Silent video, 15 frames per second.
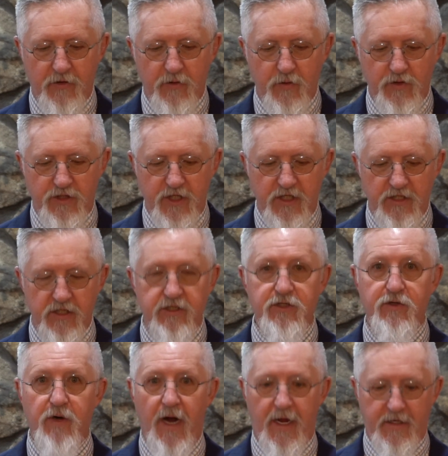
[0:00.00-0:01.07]
through Jesus
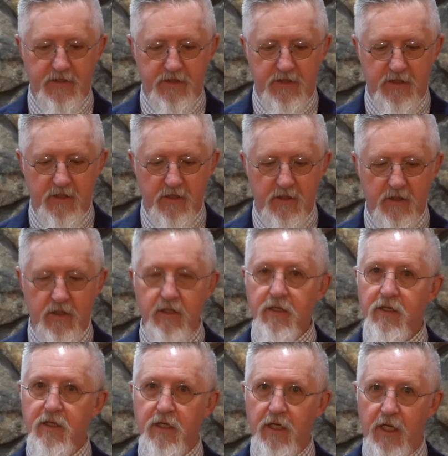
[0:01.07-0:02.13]
Christ,
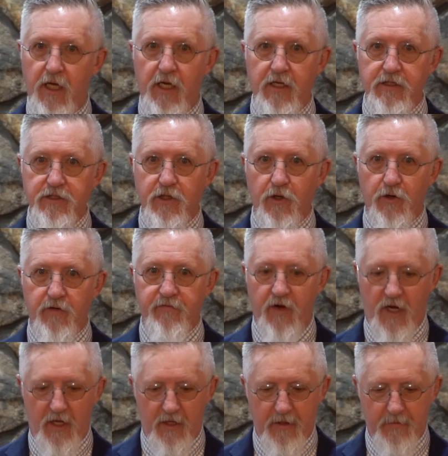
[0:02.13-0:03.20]
he is Lord of
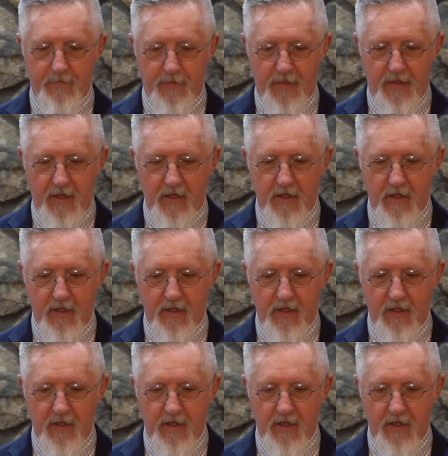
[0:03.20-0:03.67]
all.